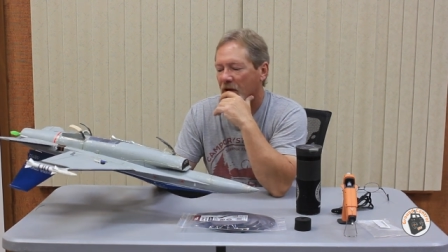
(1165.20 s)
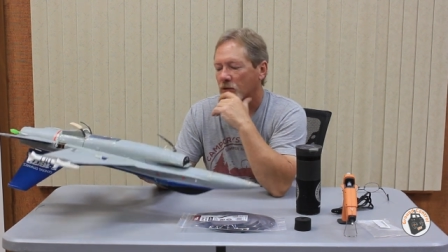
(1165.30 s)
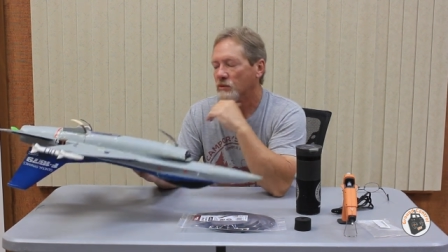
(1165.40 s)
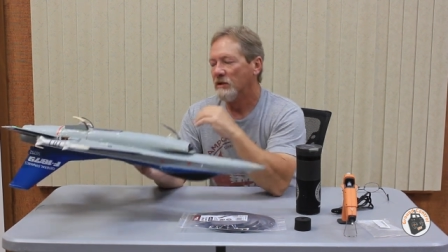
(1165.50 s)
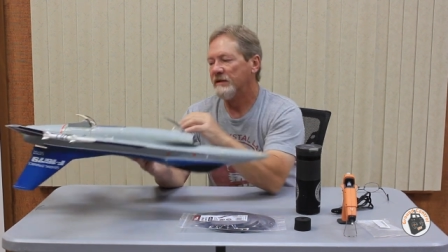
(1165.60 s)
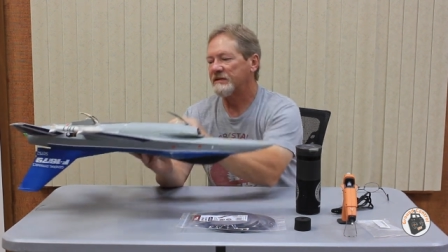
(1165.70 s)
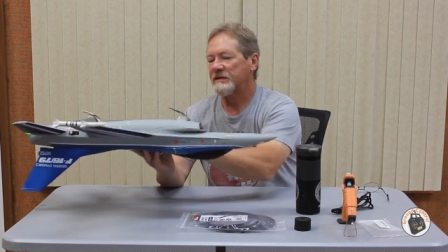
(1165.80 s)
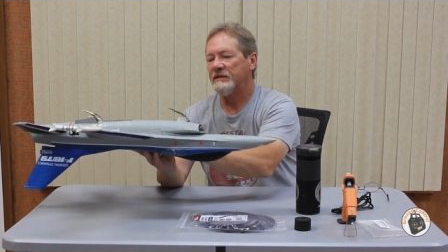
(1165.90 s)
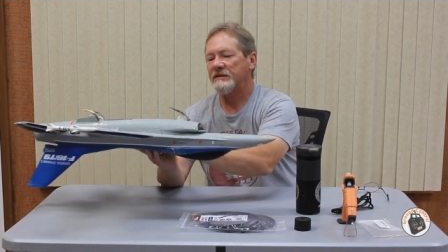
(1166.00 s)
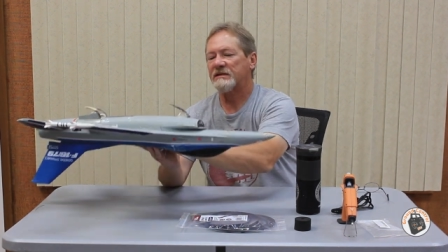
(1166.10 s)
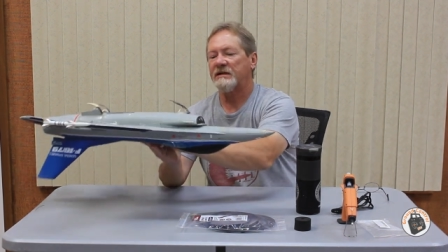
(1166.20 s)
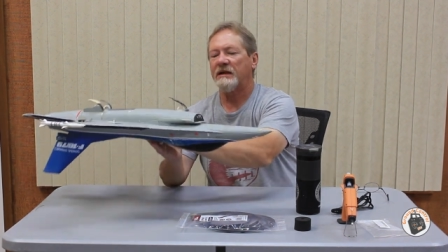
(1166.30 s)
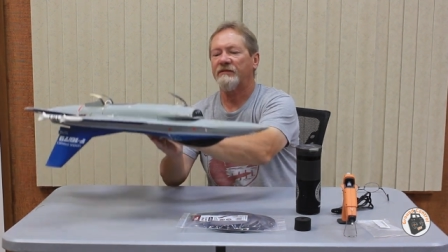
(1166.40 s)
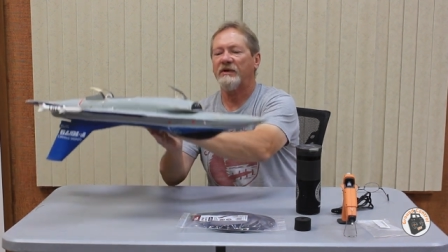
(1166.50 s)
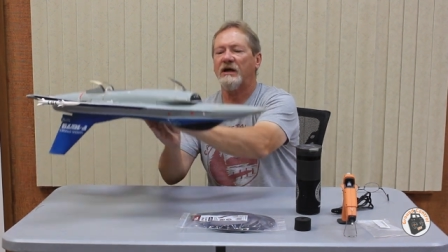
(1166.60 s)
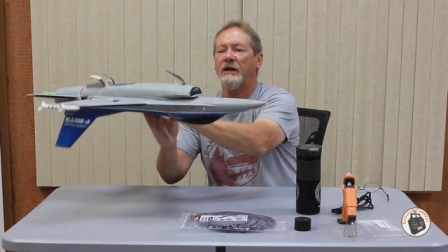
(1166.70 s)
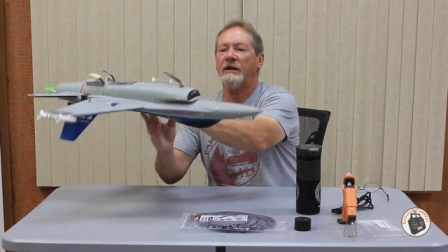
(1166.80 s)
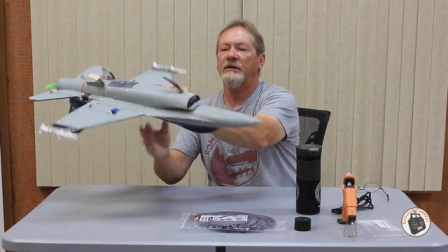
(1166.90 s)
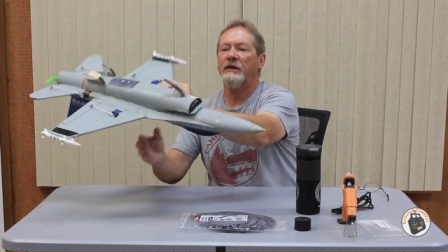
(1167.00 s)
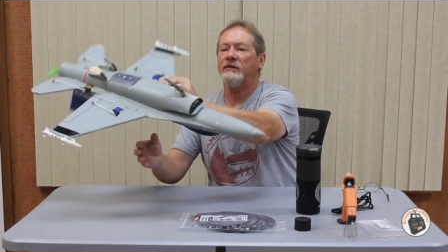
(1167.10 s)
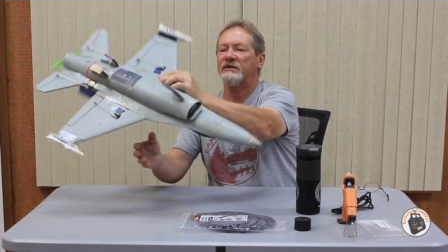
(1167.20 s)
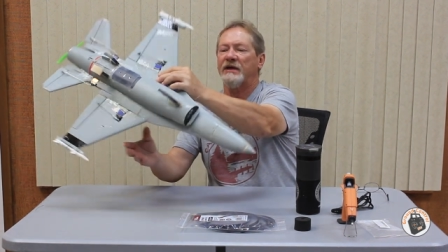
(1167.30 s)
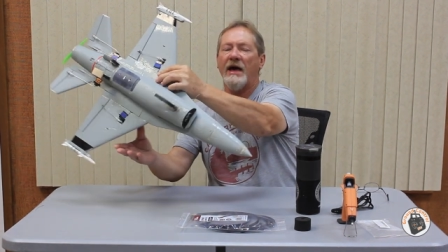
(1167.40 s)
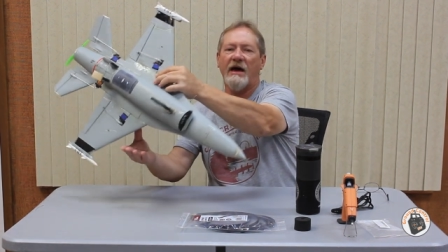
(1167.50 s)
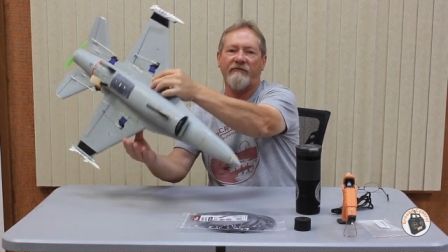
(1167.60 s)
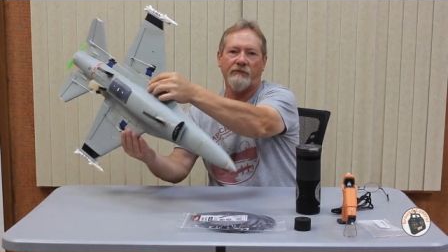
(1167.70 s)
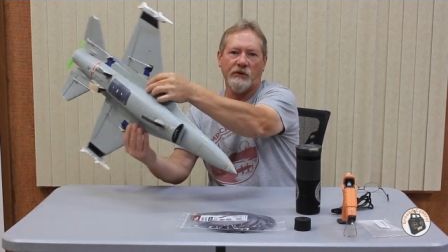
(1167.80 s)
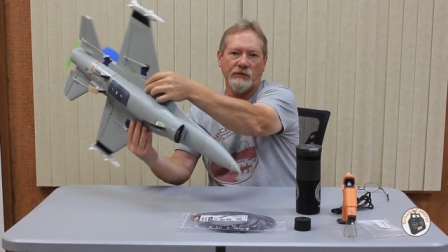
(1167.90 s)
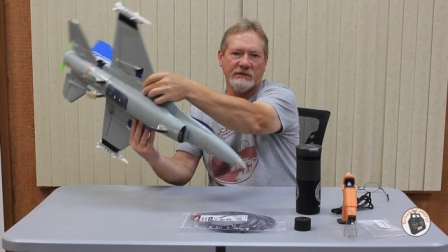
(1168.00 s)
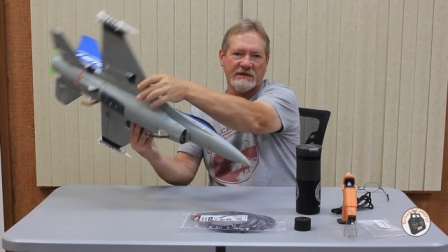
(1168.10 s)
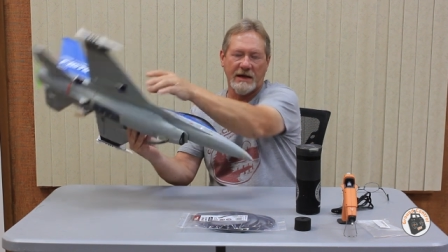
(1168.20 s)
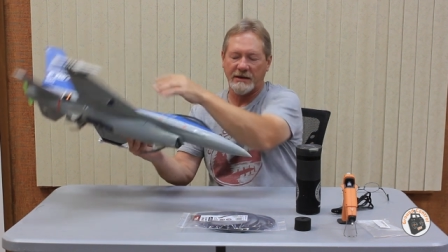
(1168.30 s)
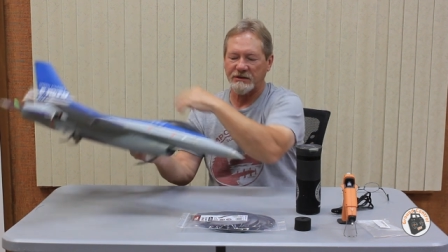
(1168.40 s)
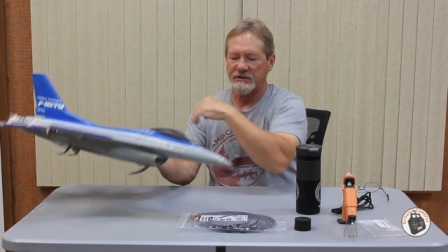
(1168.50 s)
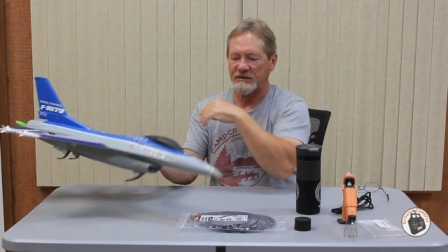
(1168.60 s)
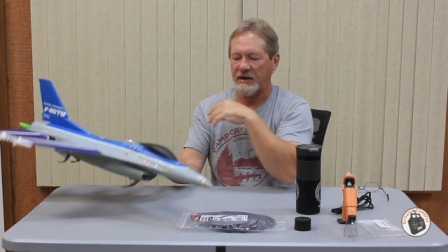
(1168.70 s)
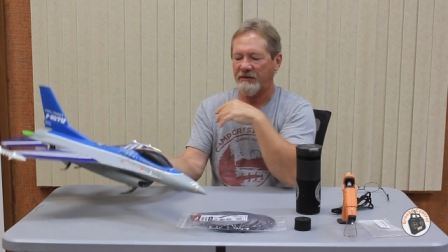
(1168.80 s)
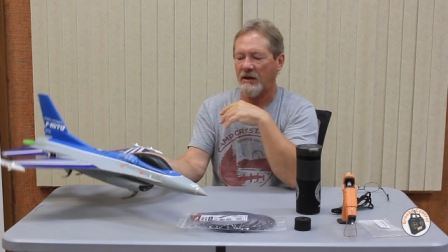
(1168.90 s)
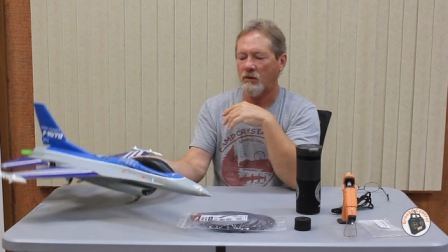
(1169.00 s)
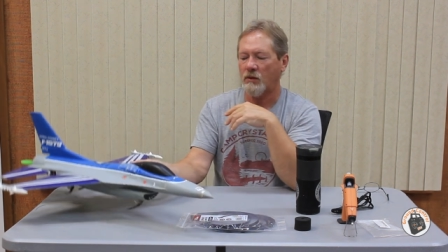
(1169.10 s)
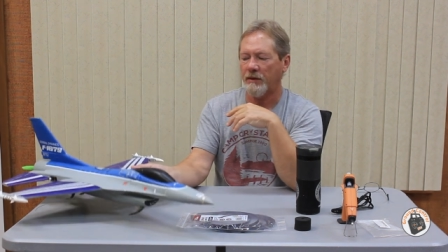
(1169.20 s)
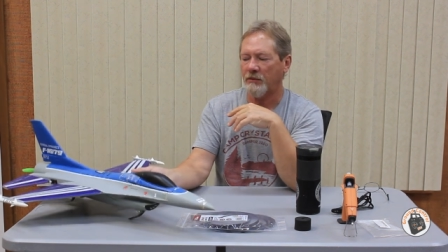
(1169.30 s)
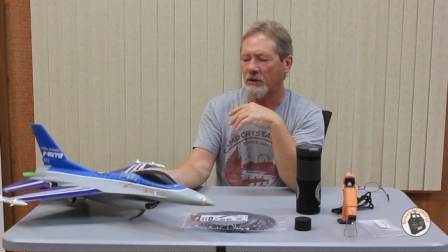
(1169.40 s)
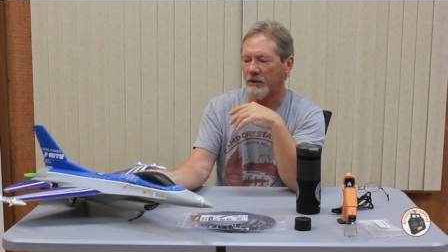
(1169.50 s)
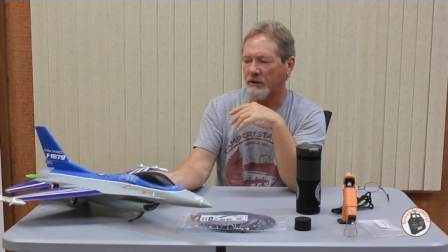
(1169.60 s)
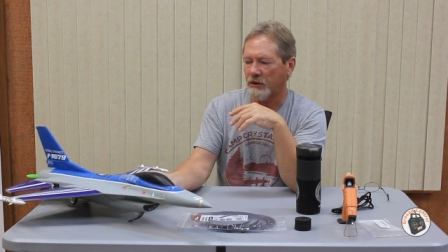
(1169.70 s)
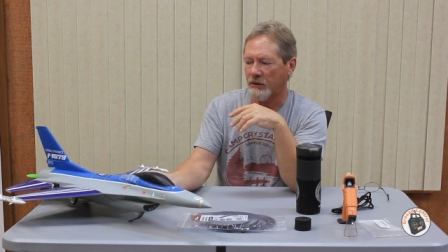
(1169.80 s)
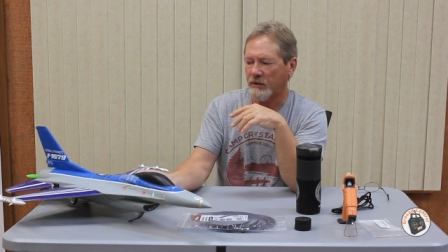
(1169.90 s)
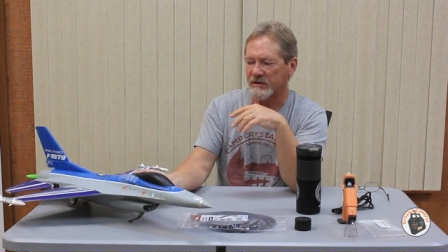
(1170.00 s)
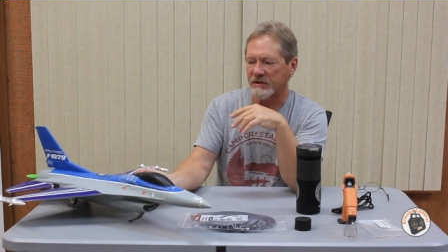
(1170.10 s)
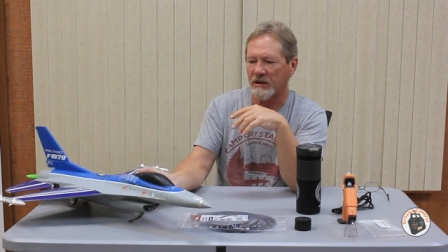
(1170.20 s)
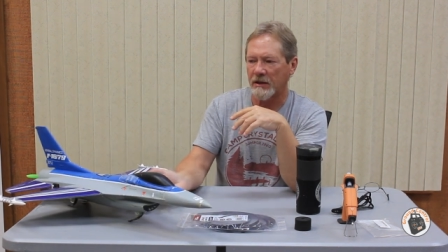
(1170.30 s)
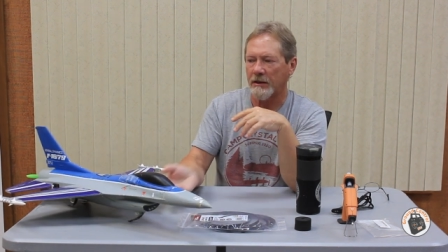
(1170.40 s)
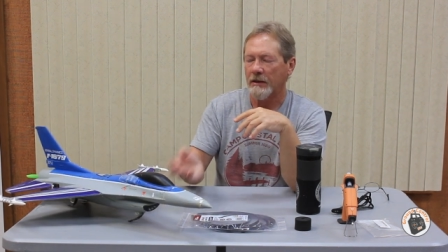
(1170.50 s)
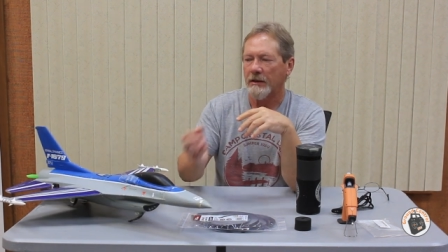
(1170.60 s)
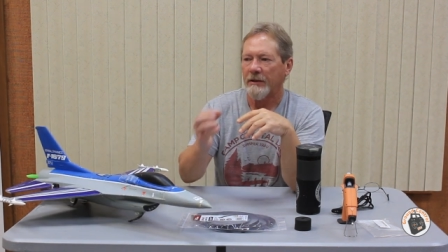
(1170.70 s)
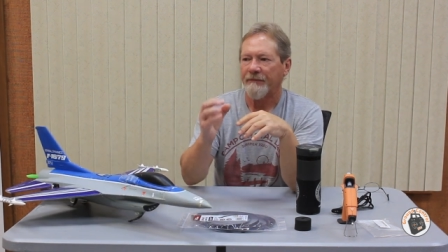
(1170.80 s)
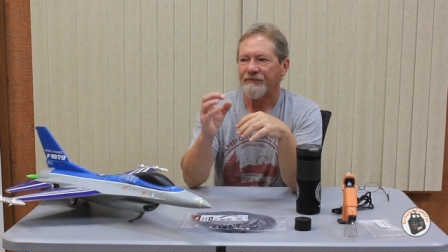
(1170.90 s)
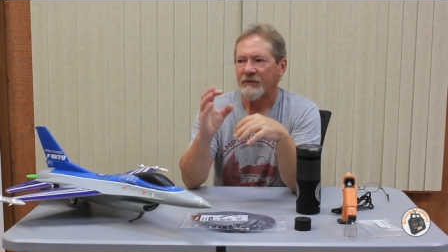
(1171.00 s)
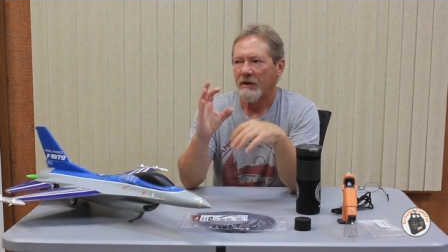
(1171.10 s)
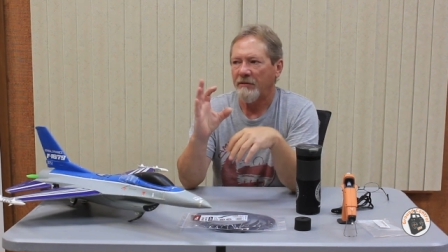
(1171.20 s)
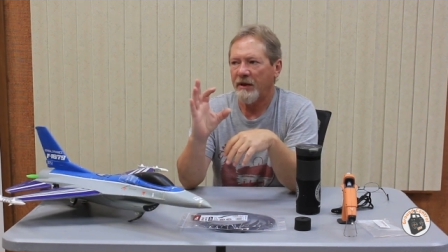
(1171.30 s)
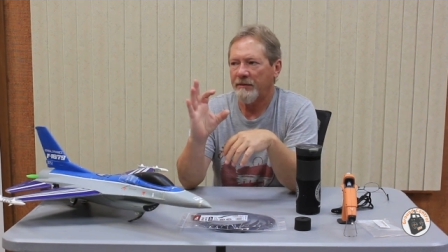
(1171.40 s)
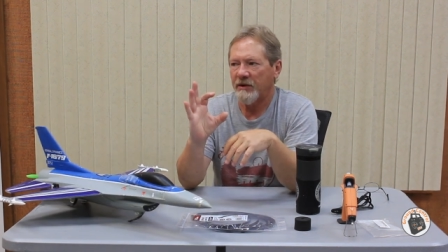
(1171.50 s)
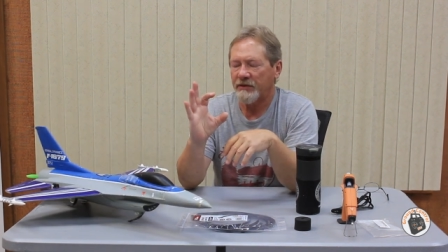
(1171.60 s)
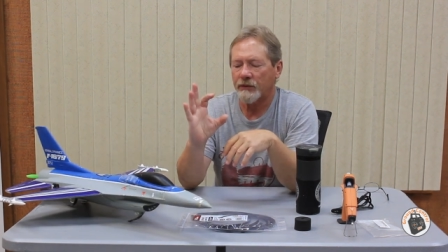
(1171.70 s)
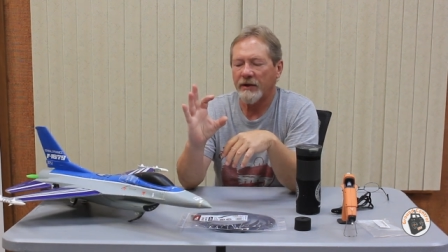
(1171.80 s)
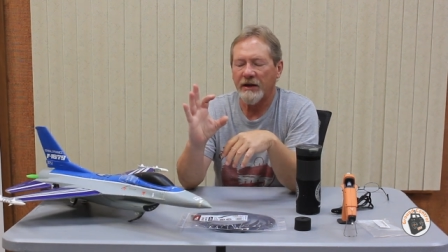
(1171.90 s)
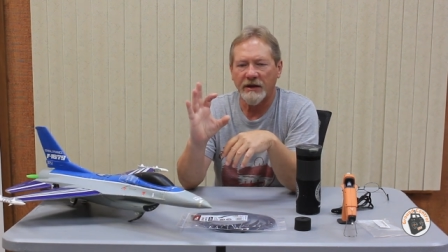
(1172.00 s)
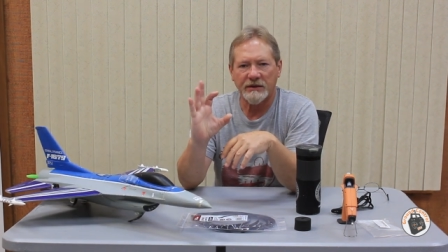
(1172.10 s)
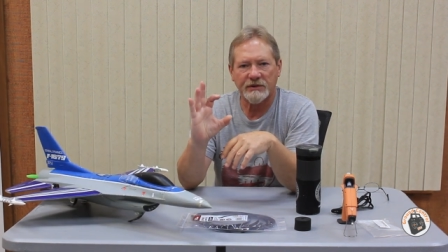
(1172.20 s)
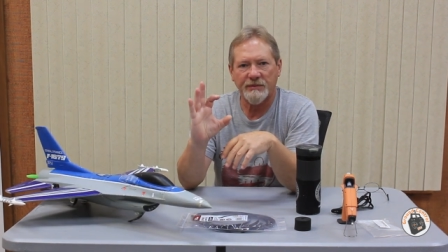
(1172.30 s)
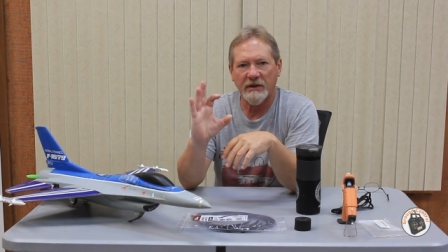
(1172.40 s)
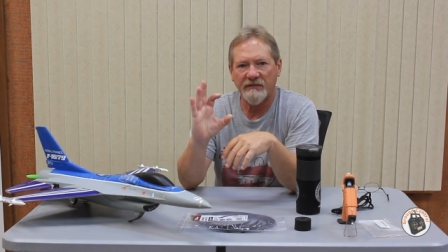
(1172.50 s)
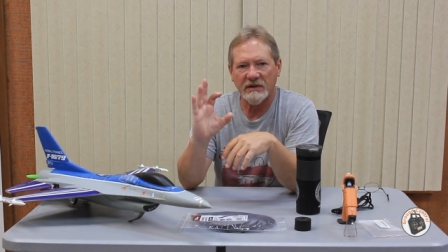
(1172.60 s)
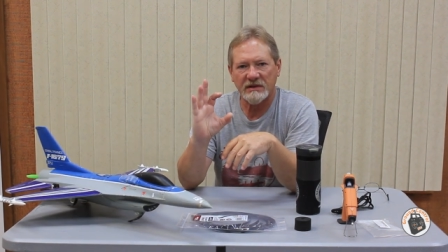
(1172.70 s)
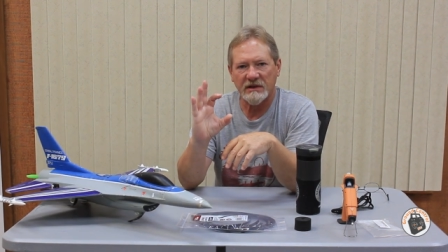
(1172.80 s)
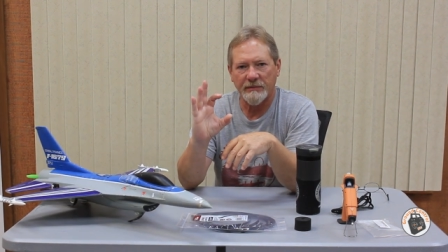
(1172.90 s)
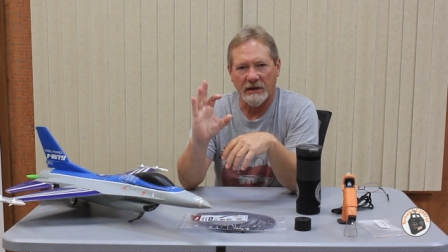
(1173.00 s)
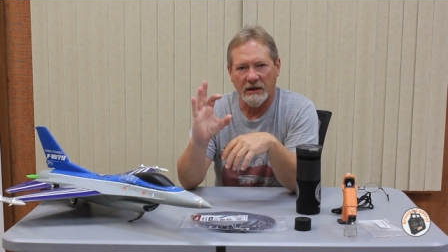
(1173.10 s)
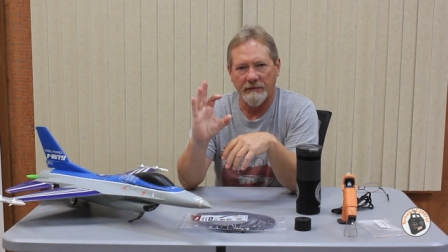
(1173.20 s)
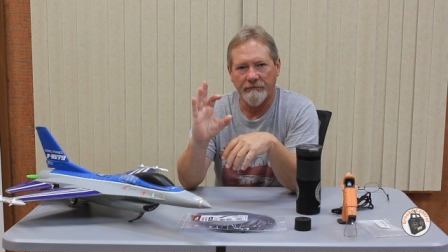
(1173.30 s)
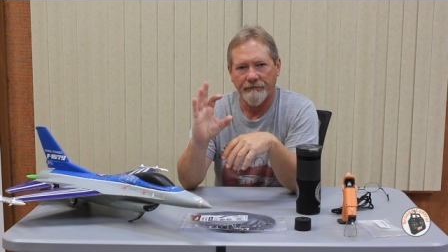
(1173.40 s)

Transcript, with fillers: was, instead of cutting those in half moon sections, I think what I'm going to do is get maybe 3-inch PVC pipe